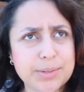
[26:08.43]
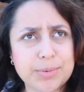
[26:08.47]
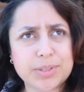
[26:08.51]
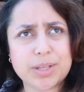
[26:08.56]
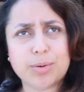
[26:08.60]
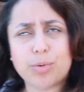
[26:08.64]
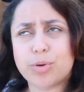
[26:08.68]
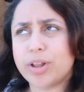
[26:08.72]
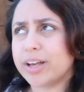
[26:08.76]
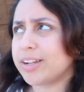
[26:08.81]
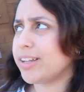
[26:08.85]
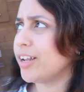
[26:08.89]
some of
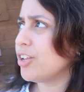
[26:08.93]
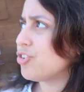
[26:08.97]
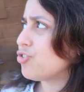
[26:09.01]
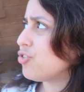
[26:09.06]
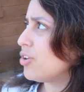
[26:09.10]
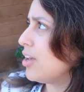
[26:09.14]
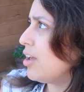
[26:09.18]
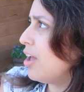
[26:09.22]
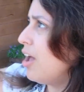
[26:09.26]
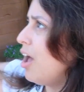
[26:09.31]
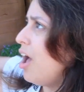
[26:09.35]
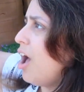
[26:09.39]
them were like
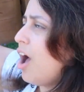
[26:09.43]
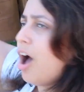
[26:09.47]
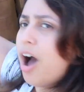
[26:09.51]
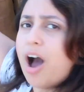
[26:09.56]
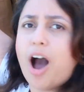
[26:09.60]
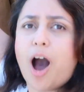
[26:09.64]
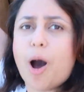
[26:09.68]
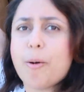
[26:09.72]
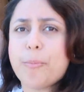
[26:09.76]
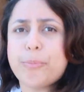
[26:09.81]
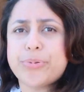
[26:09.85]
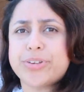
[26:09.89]
literally
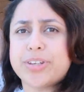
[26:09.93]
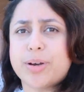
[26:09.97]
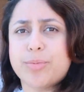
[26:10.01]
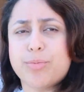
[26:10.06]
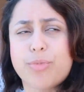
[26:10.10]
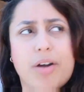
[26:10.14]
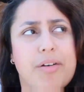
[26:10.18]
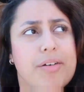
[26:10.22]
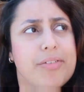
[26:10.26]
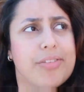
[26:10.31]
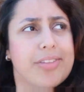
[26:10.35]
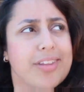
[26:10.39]
up
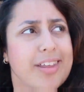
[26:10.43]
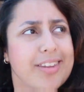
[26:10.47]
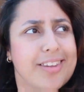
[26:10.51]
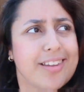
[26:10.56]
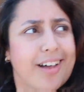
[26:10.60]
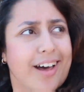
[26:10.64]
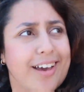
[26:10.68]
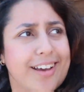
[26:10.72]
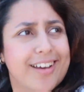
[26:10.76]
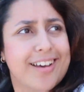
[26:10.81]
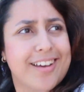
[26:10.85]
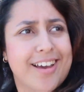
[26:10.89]
somewhere in, in
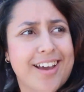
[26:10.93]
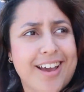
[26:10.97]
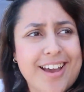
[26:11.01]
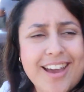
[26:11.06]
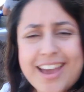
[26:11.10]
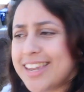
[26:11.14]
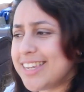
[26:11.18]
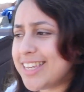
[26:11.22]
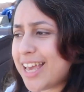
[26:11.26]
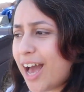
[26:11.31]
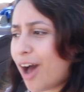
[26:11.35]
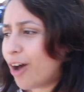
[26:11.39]
like
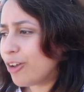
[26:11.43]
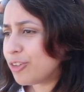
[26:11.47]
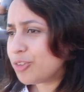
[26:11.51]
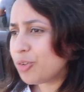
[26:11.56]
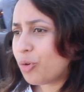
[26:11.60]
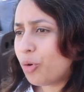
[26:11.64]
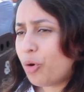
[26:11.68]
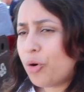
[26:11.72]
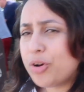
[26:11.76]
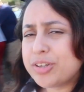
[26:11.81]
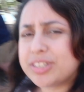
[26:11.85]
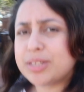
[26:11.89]
in the
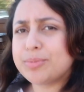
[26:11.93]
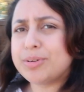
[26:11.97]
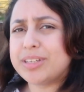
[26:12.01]
outdoors.